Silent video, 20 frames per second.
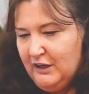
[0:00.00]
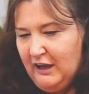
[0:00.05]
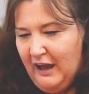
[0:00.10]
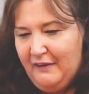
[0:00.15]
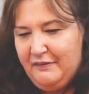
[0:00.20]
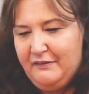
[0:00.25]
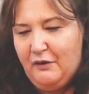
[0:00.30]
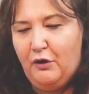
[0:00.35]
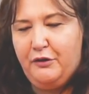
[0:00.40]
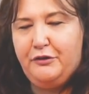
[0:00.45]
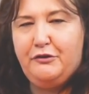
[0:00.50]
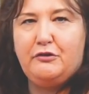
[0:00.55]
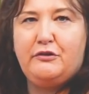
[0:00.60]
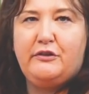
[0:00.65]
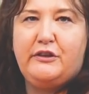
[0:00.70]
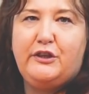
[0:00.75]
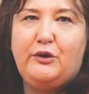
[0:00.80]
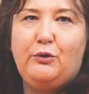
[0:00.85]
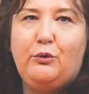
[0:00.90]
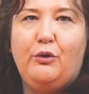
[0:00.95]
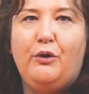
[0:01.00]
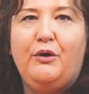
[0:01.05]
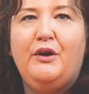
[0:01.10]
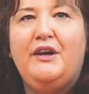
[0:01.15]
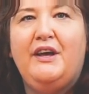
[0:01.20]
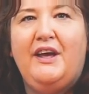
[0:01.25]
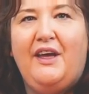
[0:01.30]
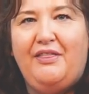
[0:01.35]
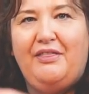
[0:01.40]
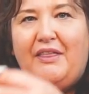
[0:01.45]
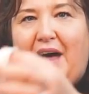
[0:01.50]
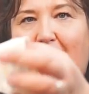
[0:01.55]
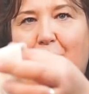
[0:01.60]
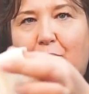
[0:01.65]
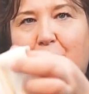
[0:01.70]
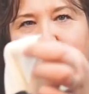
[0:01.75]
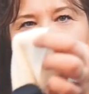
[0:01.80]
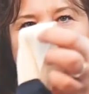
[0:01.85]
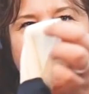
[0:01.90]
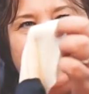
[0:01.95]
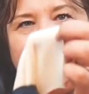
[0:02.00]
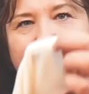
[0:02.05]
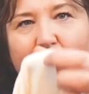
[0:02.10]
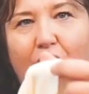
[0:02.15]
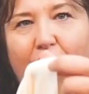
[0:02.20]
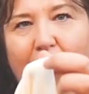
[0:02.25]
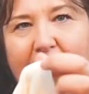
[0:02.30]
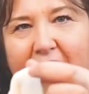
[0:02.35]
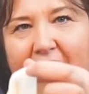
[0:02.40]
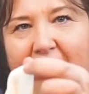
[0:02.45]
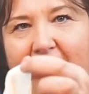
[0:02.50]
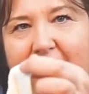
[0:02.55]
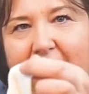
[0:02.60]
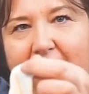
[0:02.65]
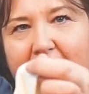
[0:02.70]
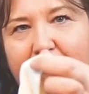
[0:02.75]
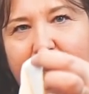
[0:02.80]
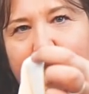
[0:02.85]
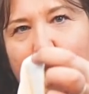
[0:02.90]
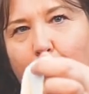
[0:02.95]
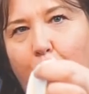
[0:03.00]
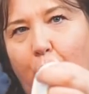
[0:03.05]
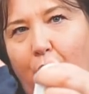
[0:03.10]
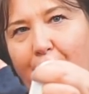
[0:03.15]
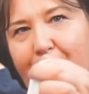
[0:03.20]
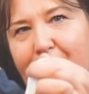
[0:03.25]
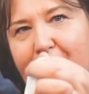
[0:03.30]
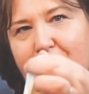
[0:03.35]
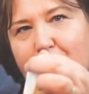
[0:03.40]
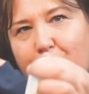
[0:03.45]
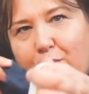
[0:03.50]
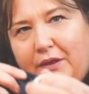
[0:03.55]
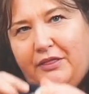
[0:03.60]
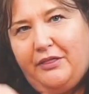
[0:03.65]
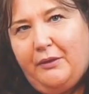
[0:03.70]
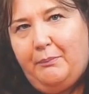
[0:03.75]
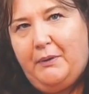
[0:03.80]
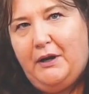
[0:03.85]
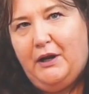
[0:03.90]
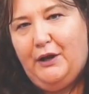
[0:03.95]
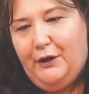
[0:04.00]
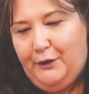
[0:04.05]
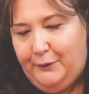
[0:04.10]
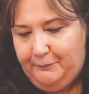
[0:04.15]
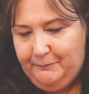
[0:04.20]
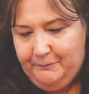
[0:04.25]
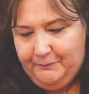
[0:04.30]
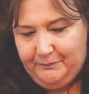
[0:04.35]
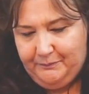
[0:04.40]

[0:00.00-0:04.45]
And I just thought that would tie in the white with the blue.